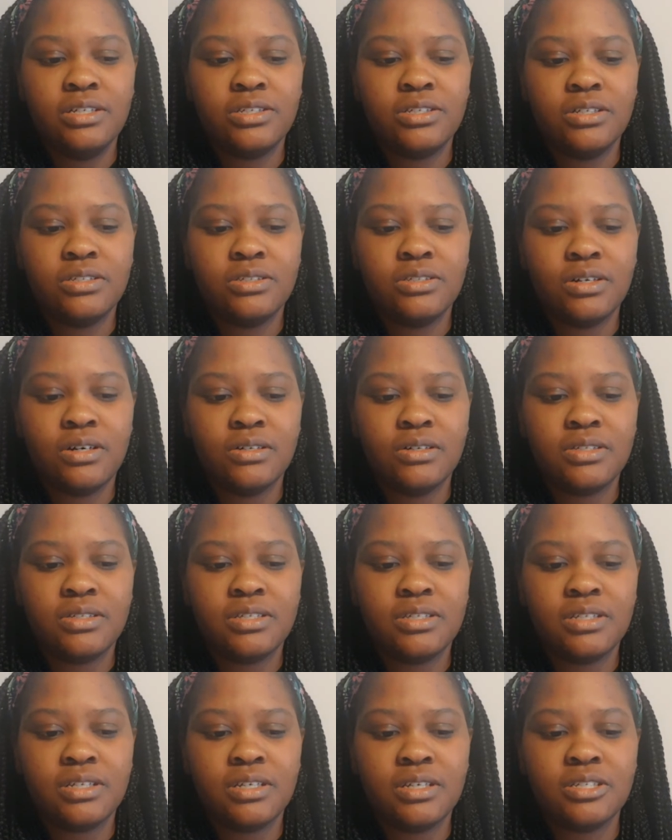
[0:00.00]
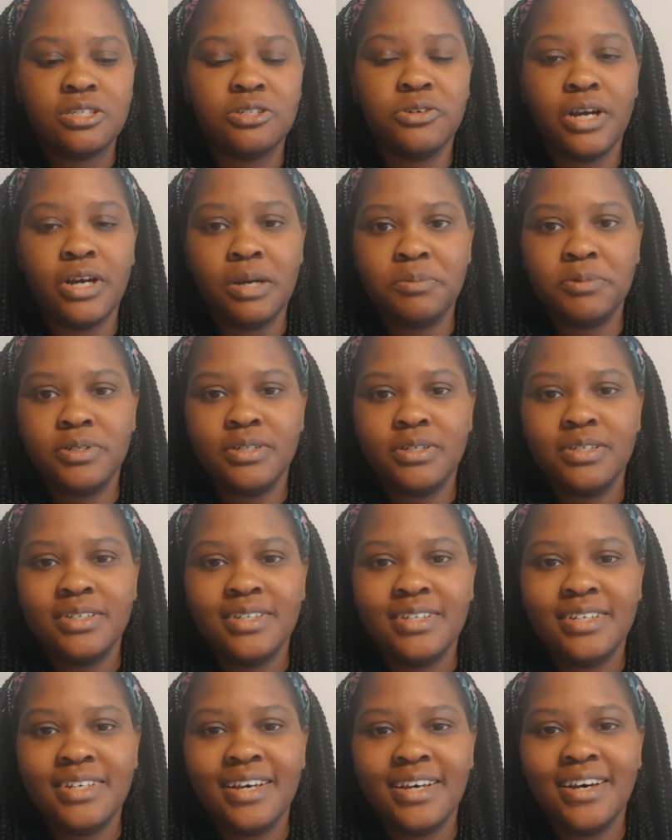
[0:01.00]
adults is grammar,
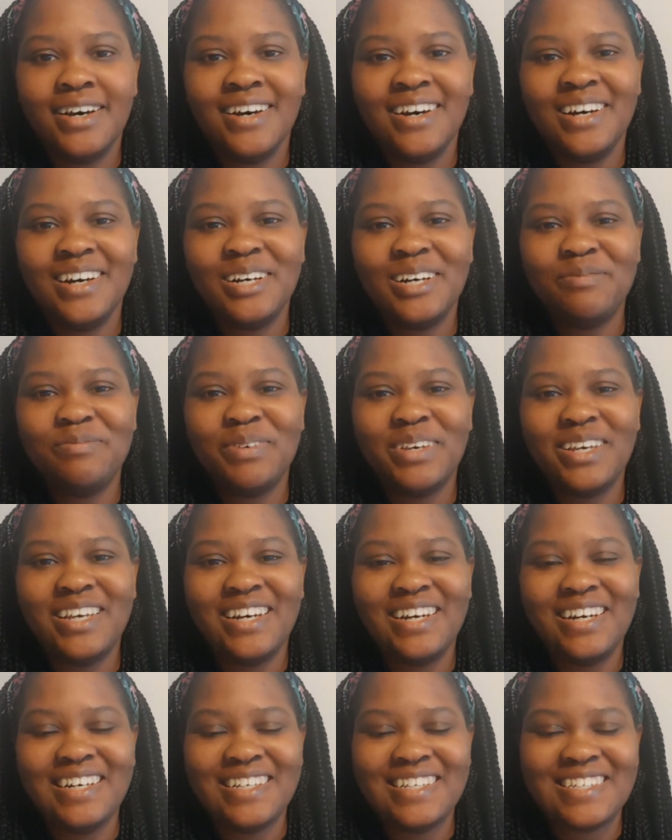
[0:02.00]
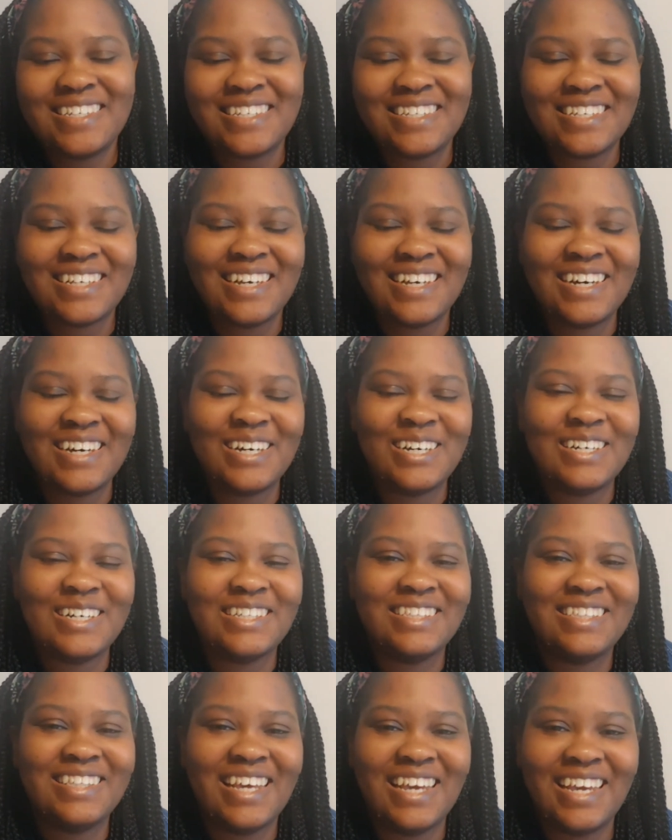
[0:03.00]
because
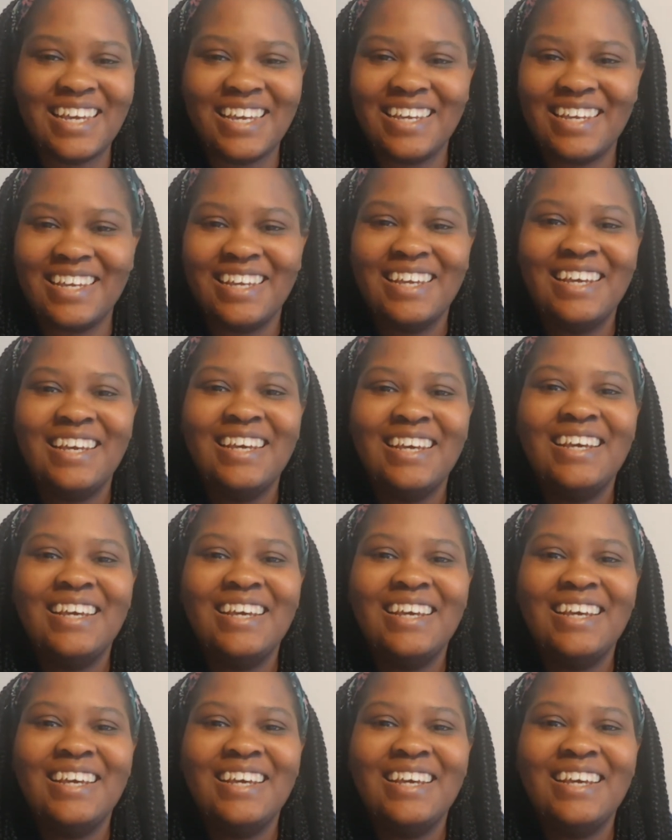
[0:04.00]
they